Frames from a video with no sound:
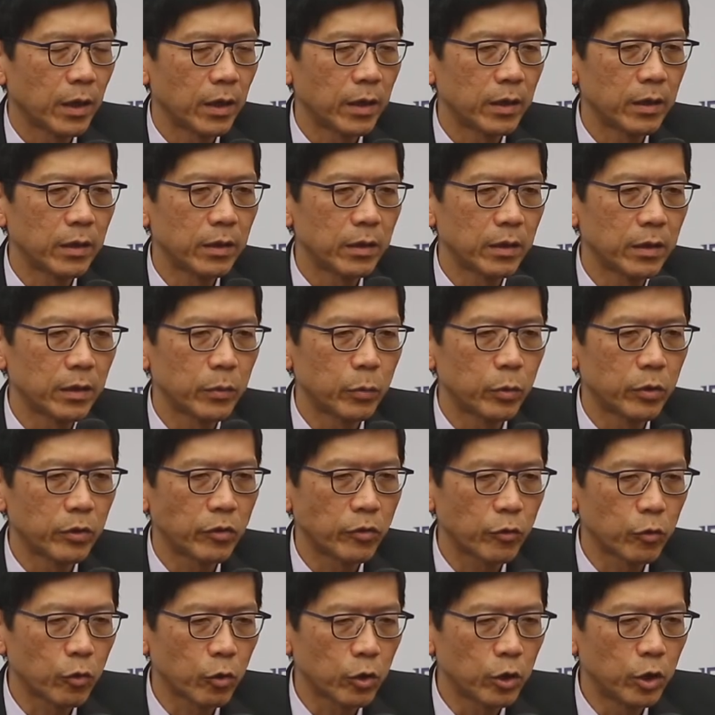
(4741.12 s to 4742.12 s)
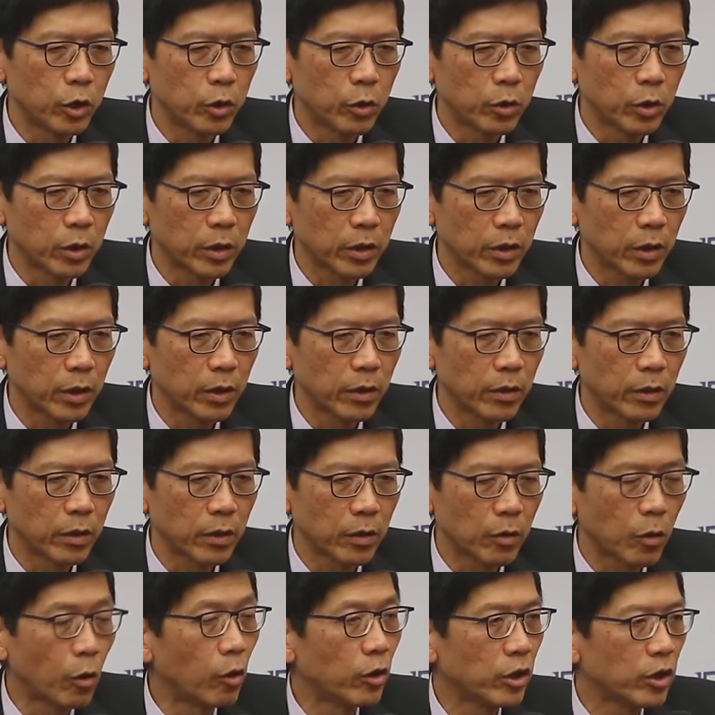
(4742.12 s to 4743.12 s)
I was talking
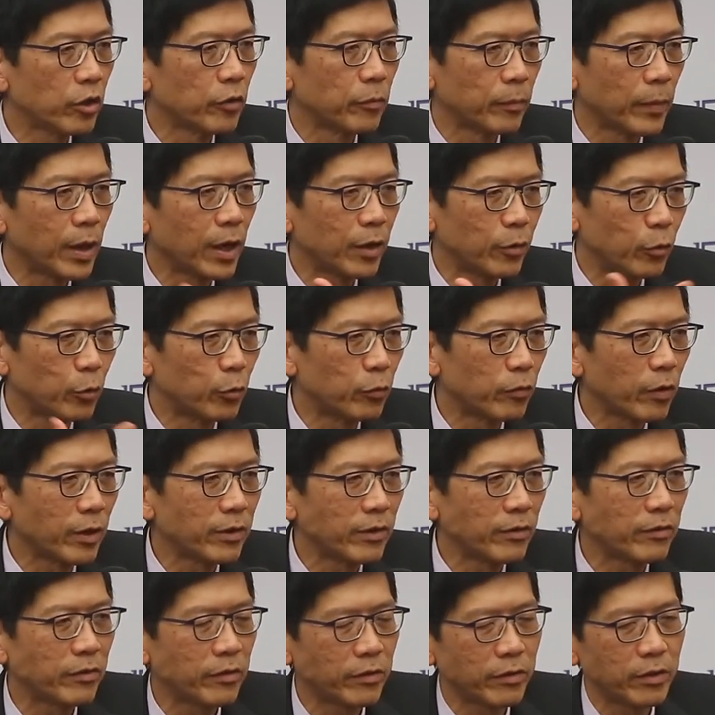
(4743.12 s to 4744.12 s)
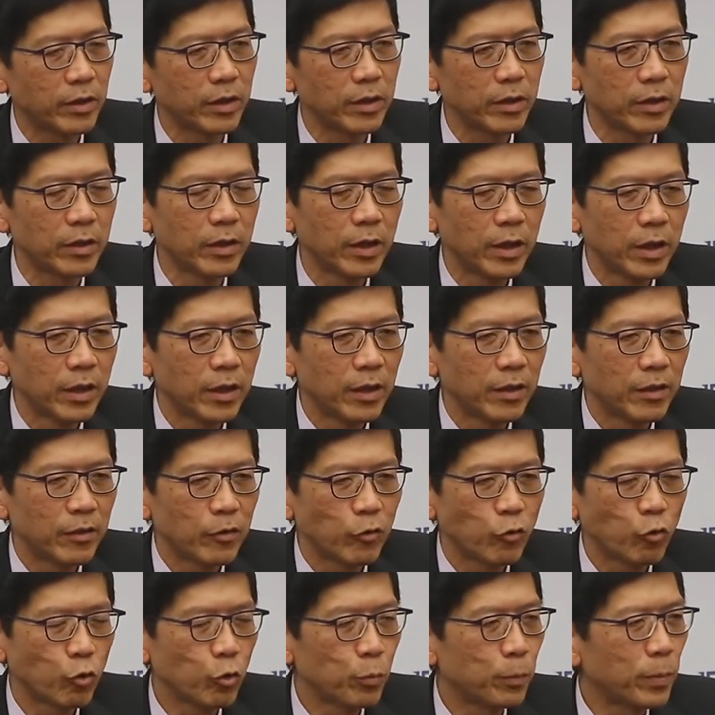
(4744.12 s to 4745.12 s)
to a colleague of mine who runs the
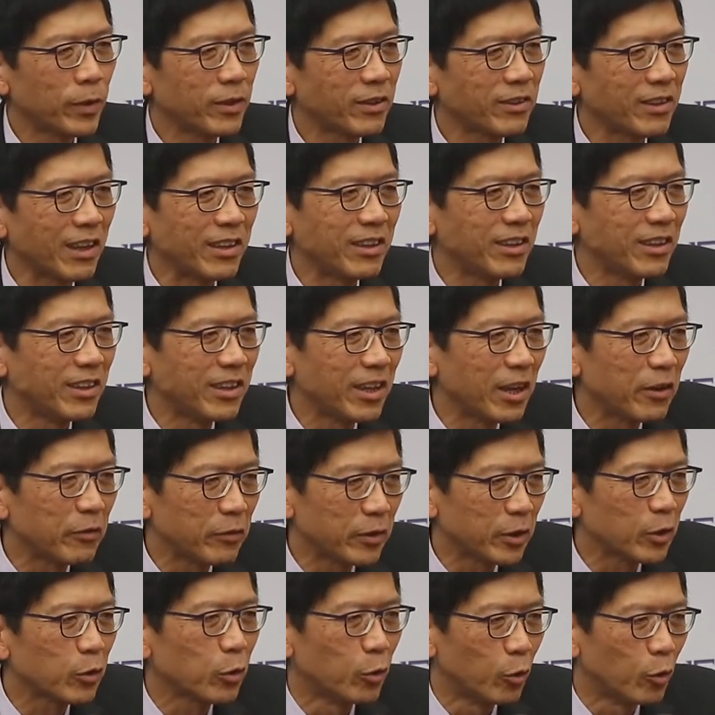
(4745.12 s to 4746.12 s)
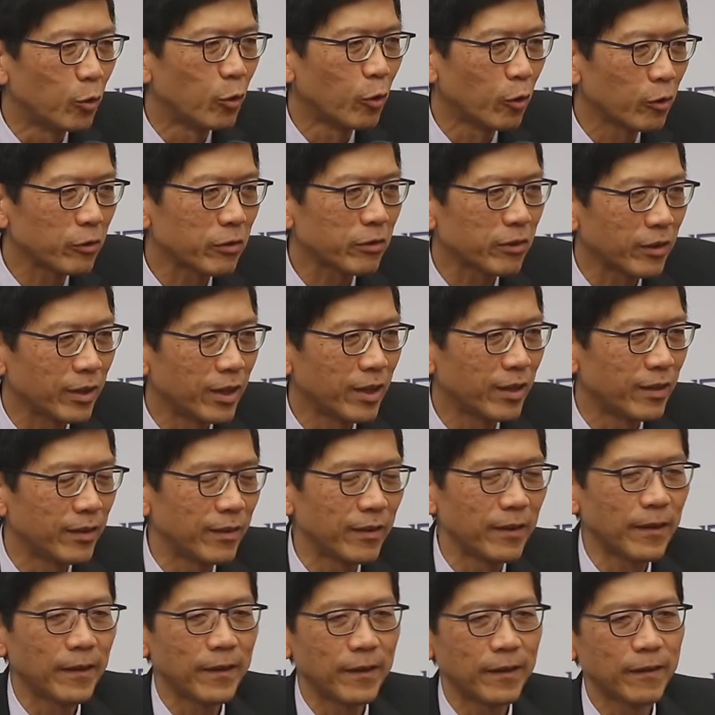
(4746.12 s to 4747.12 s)
super centenarian cohort
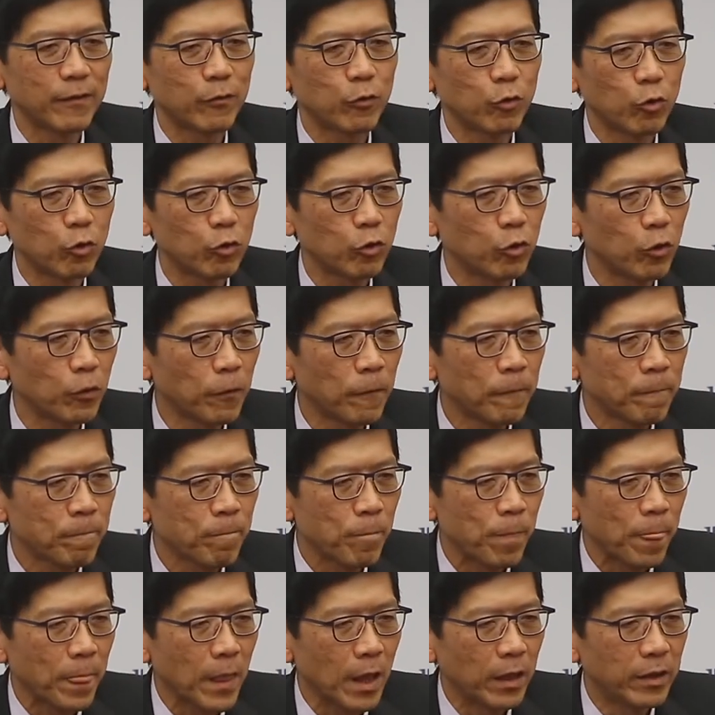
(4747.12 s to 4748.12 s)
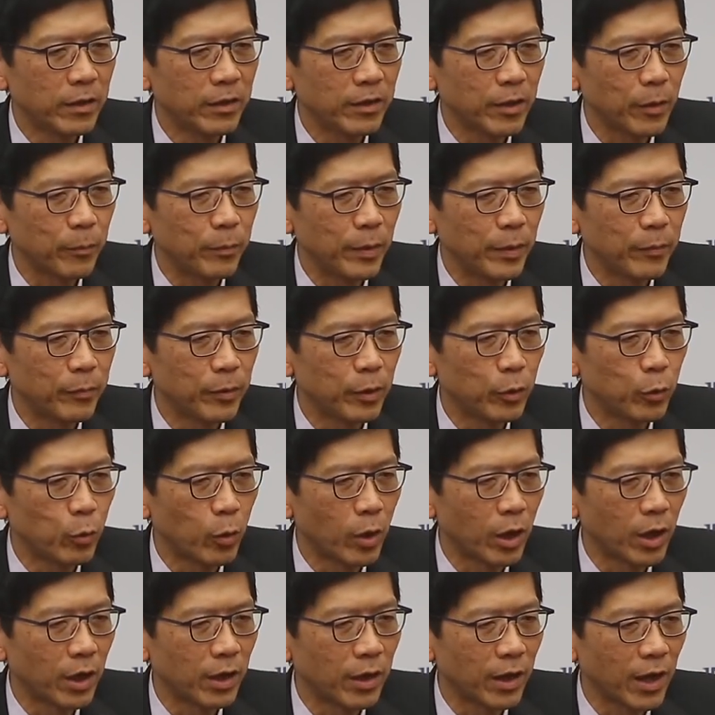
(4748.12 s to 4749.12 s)
in Tokyo. These are people
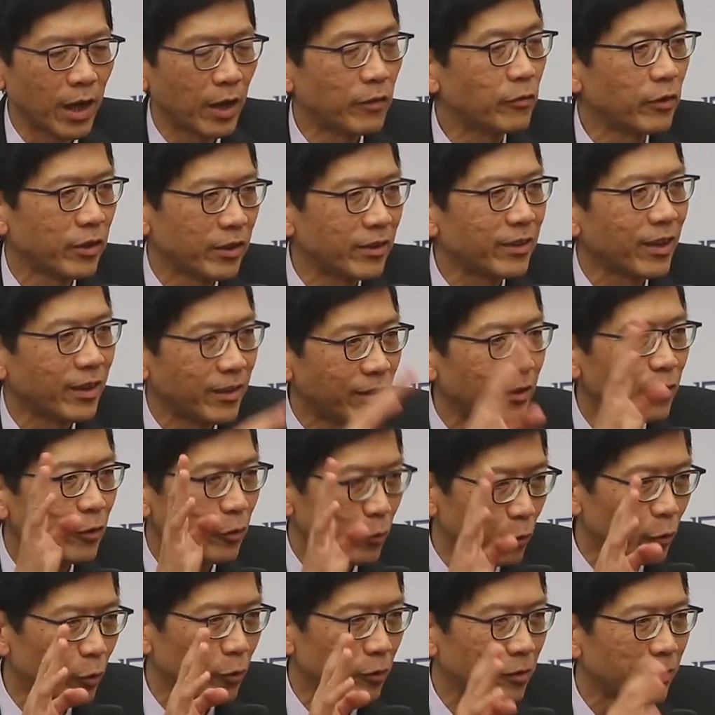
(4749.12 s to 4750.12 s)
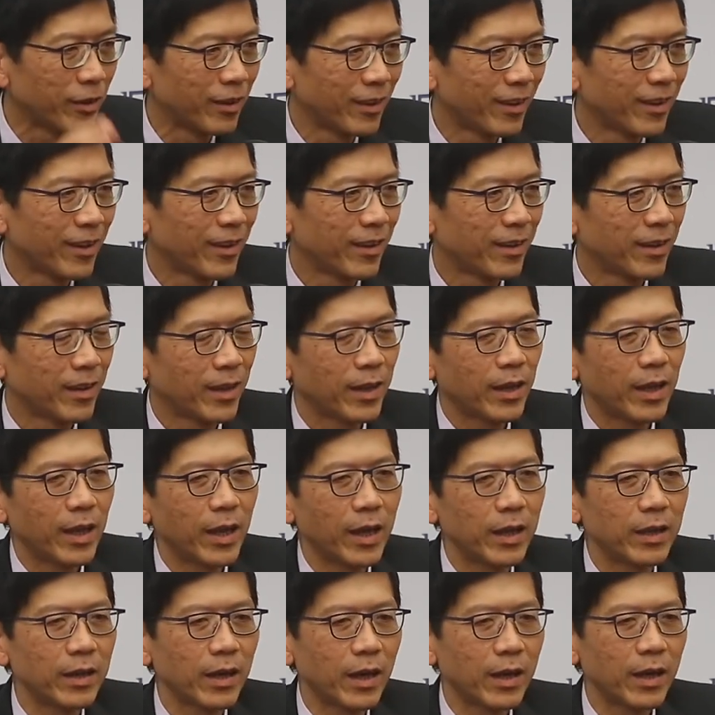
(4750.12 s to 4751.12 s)
who are 110 years old.
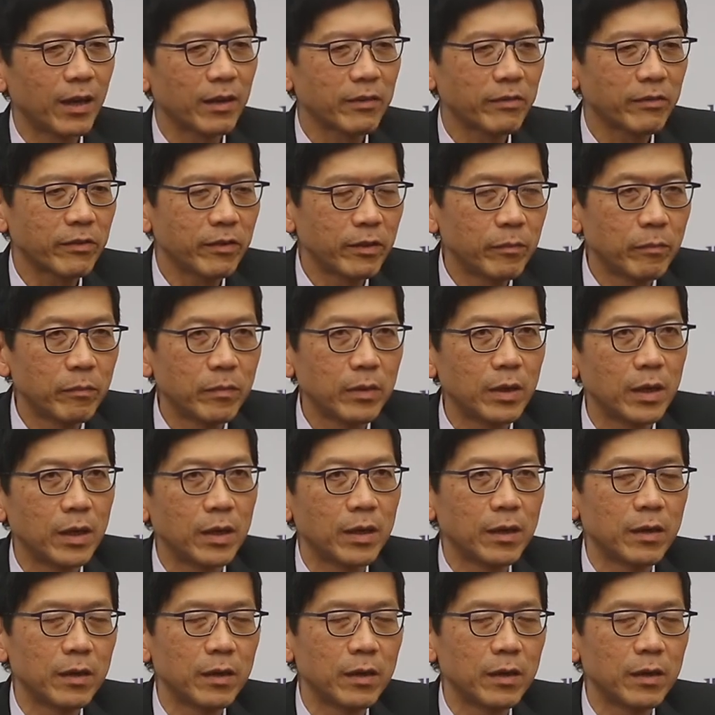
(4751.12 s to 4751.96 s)
And I asked him,